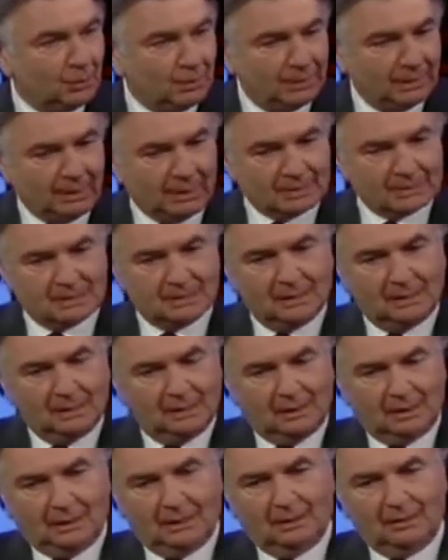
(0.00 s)
very often
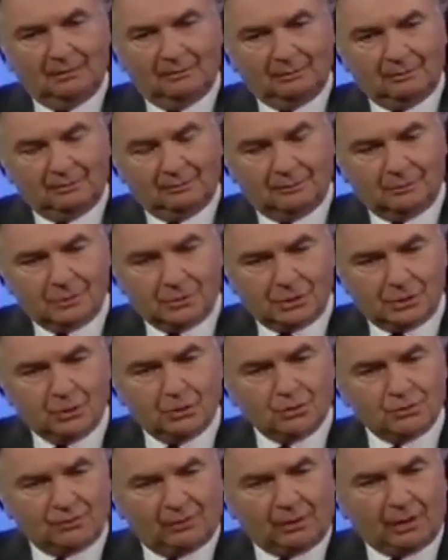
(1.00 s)
feel isolated. They
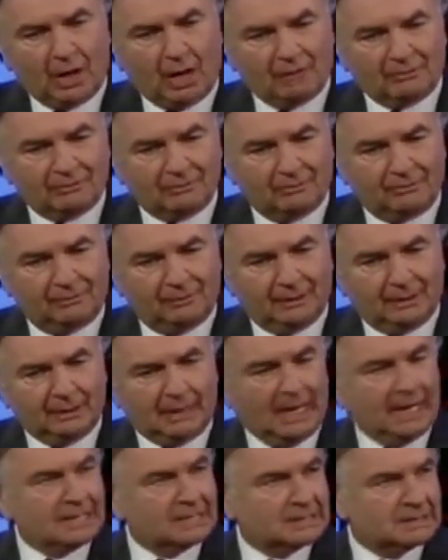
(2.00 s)
feel alone. So
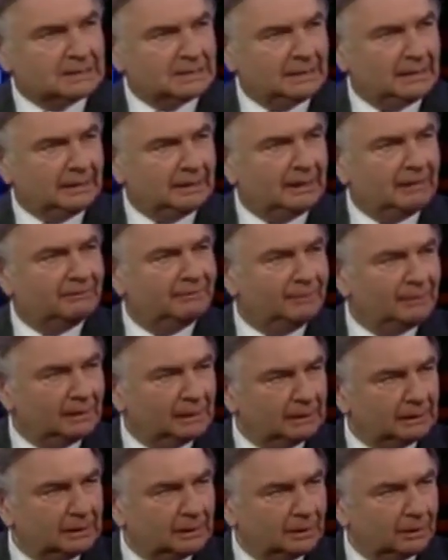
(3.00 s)
we need friends.
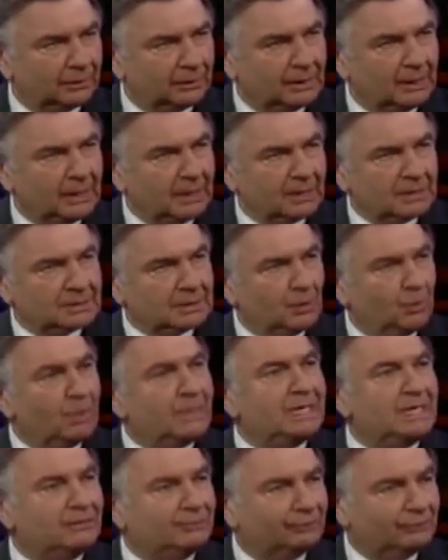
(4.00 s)
And for you to
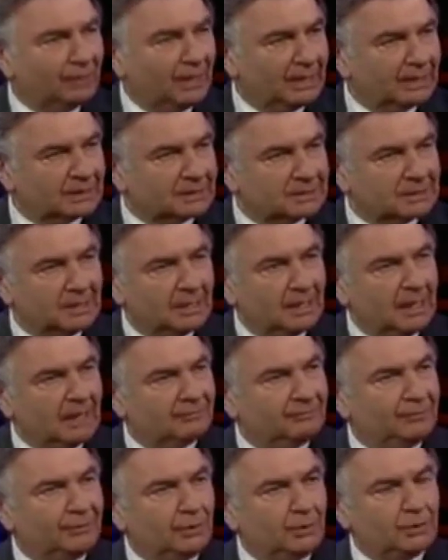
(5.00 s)
stand in
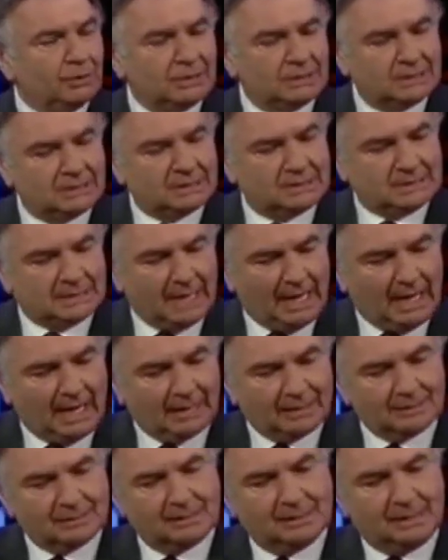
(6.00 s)
Israel and to
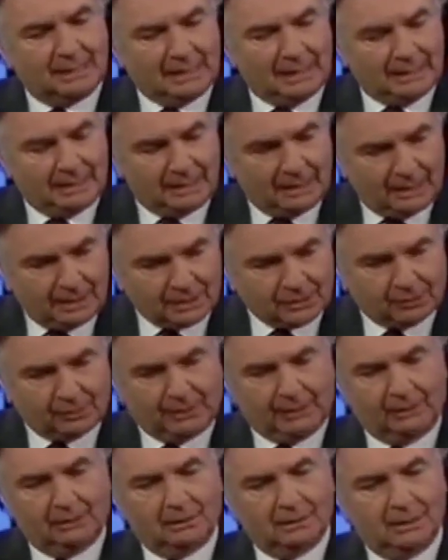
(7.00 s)
say that we are with
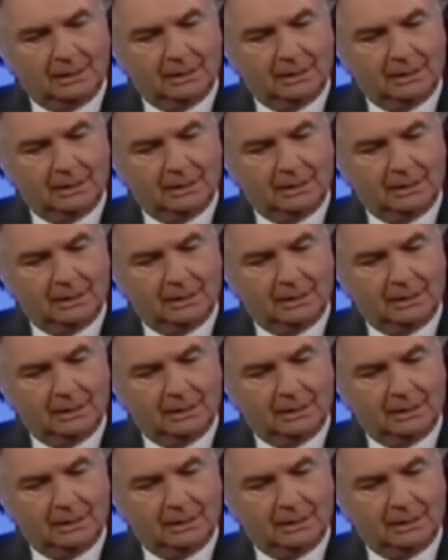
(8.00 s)
you,